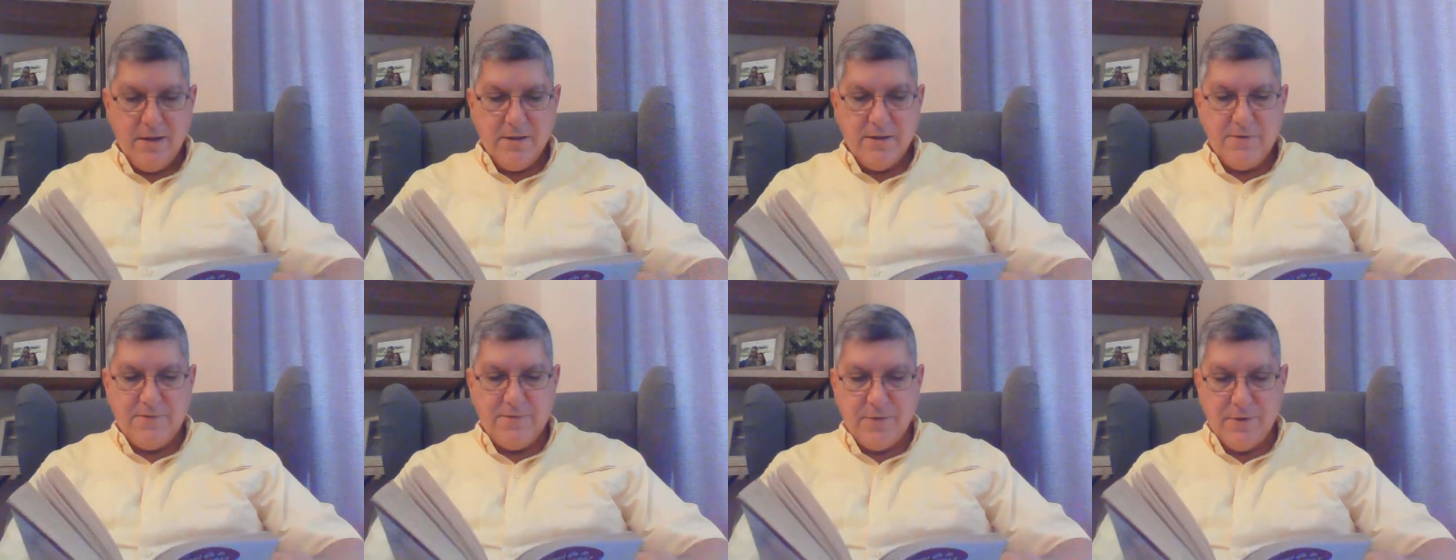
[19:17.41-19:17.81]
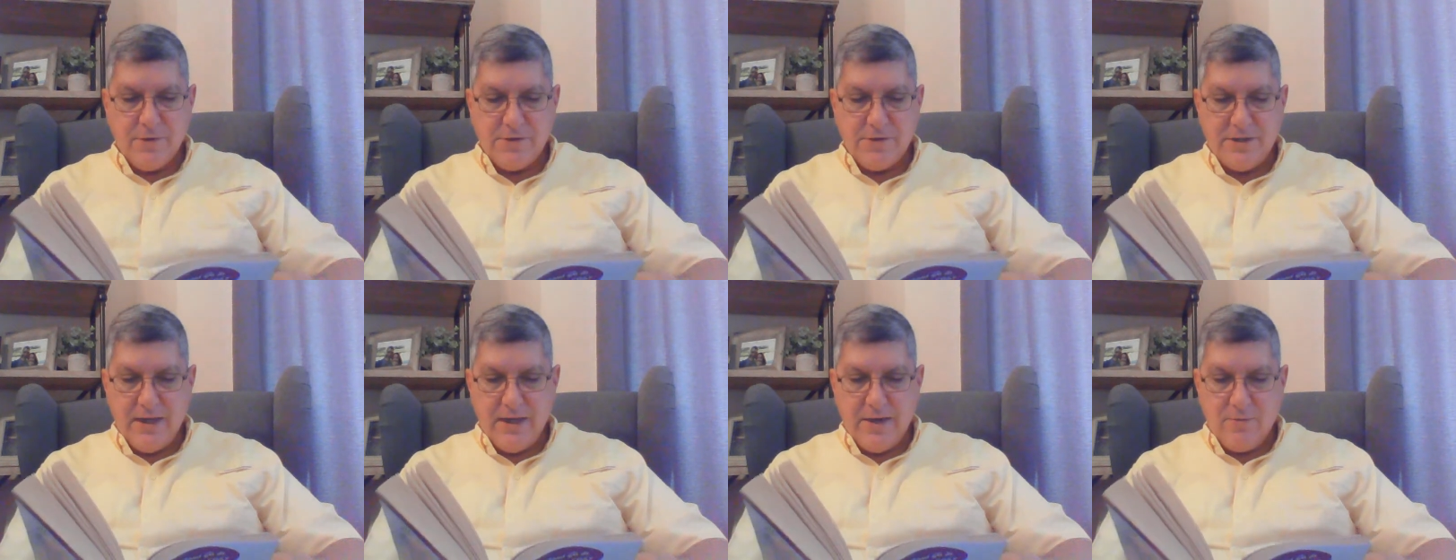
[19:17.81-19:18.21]
The
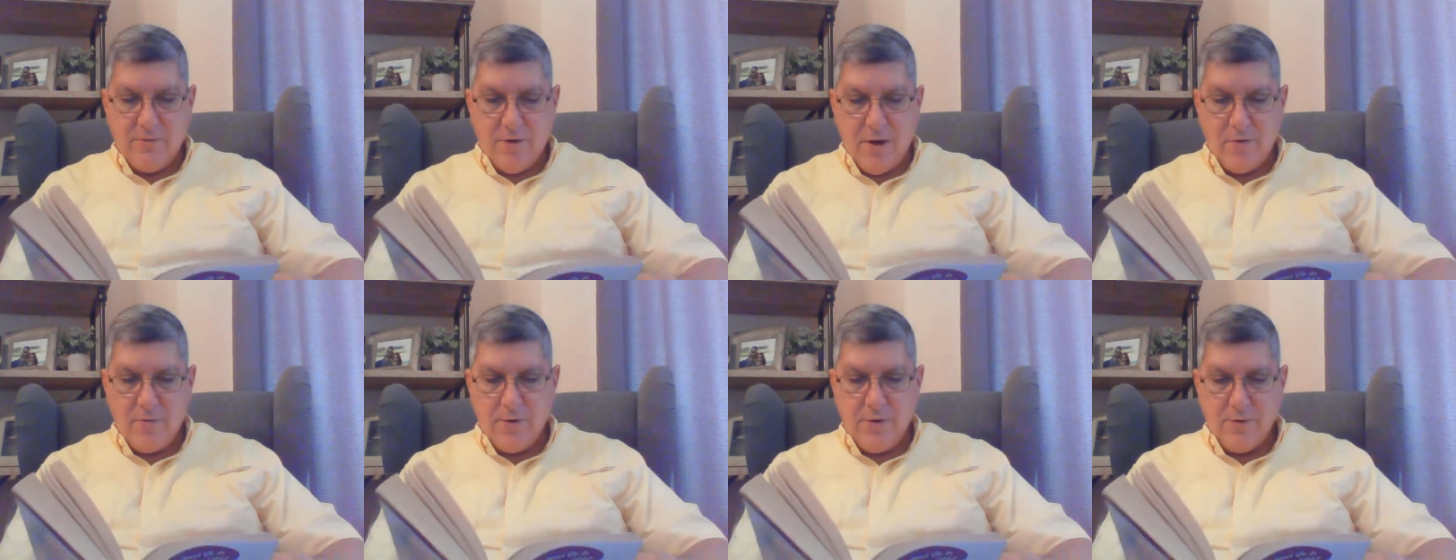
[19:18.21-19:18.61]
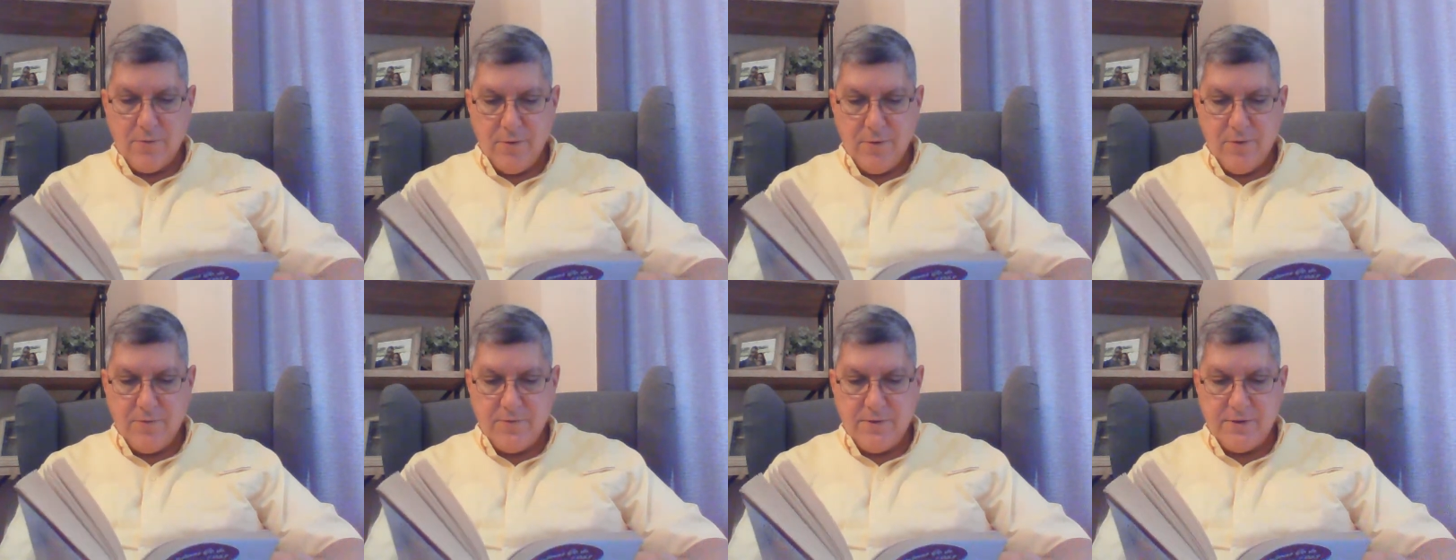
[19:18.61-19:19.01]
first thing wrong with
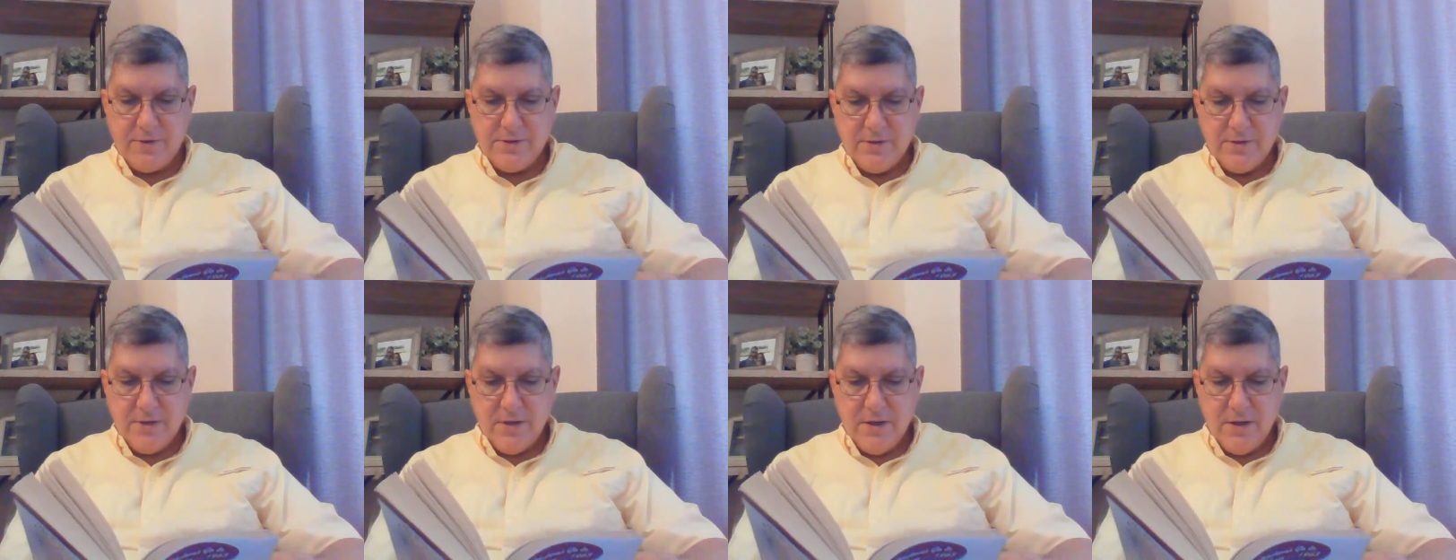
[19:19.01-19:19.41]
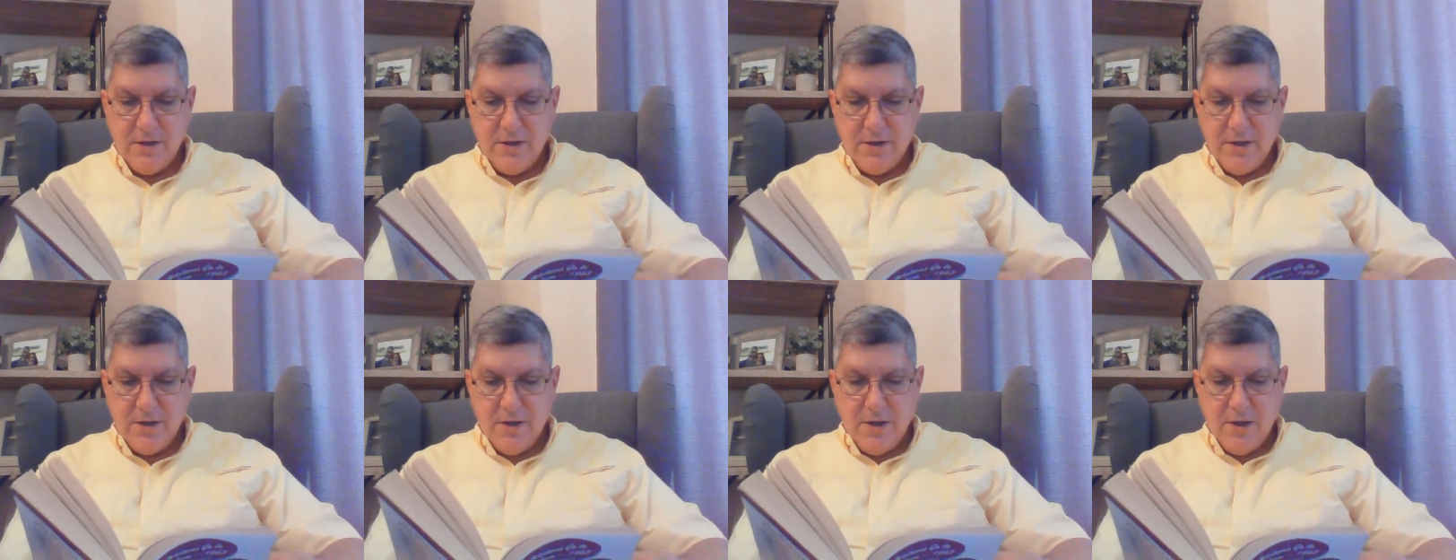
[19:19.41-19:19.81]
Rufus
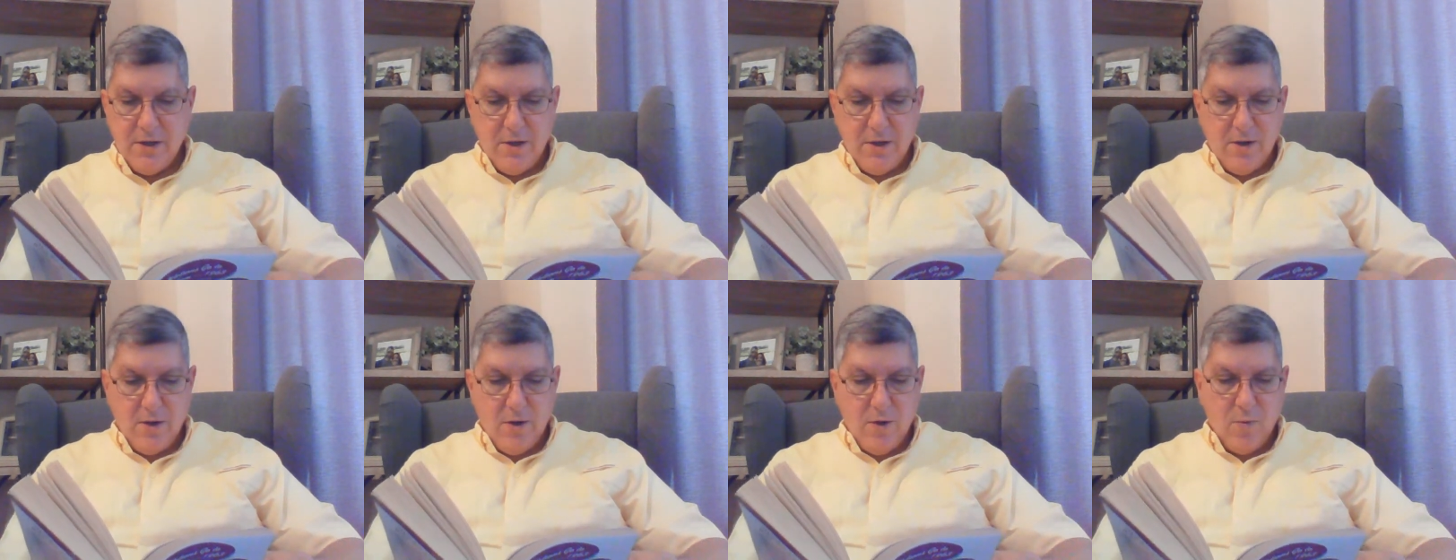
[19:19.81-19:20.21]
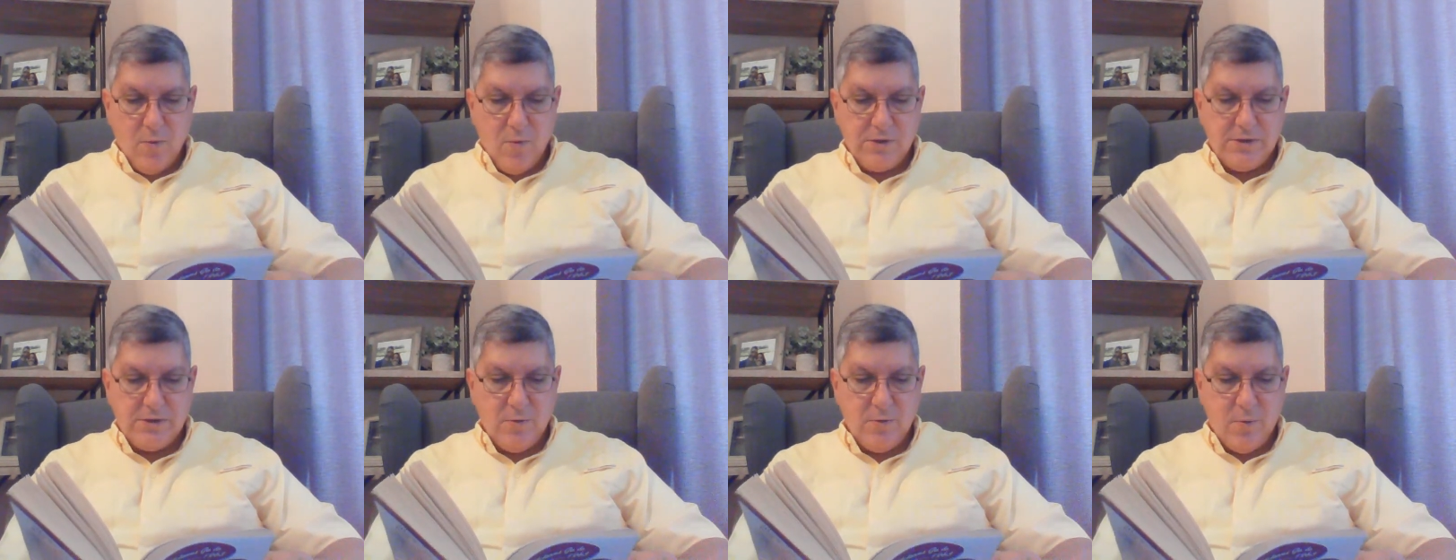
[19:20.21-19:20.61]

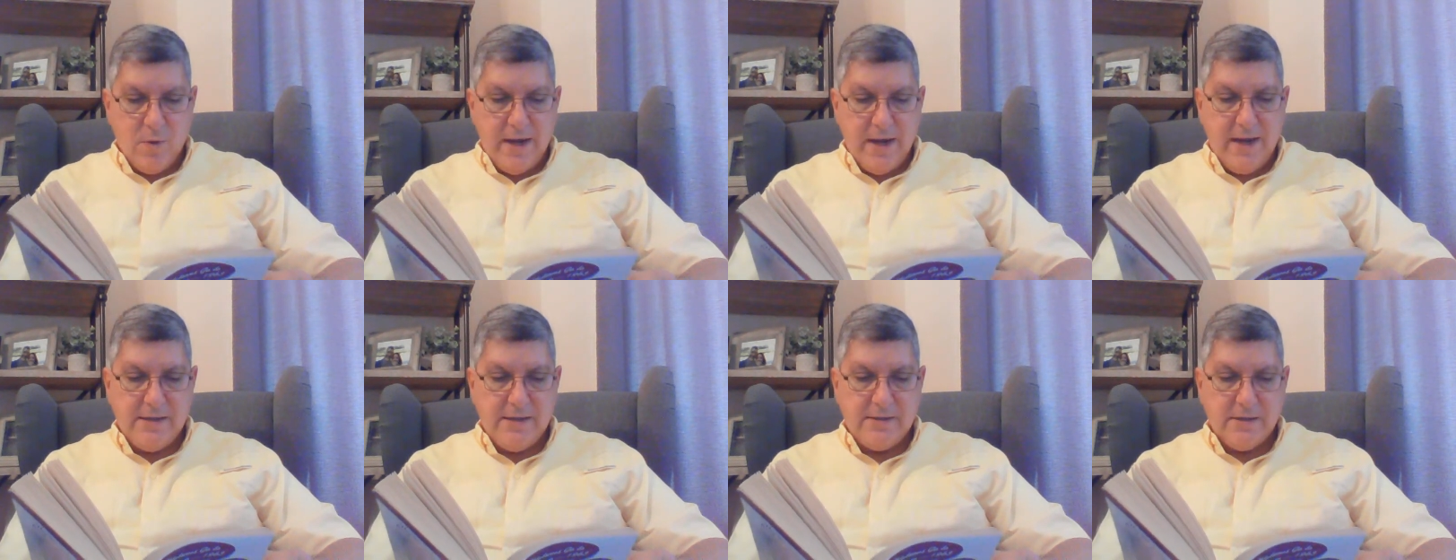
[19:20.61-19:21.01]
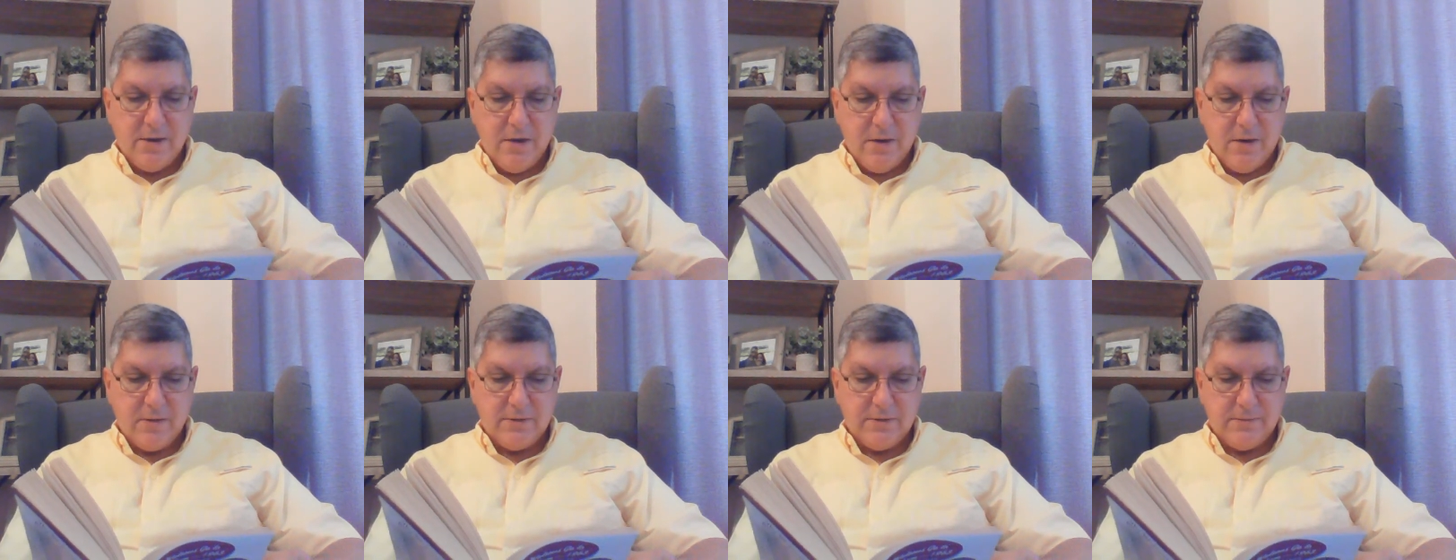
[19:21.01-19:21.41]
was the way he
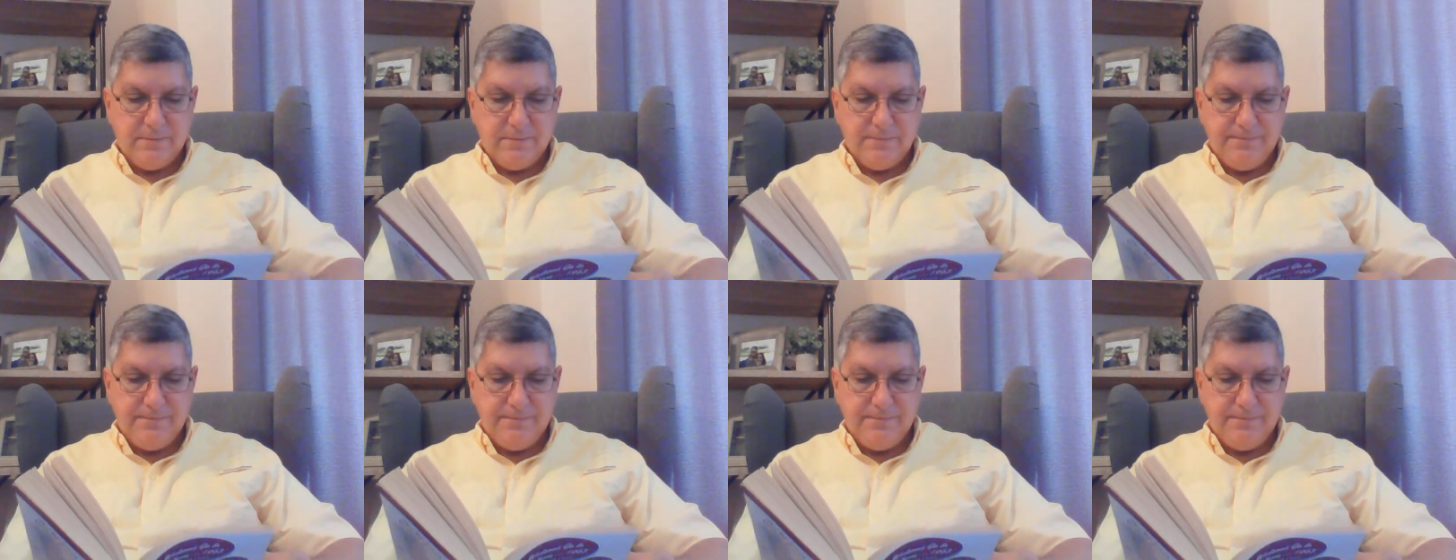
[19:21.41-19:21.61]
talked.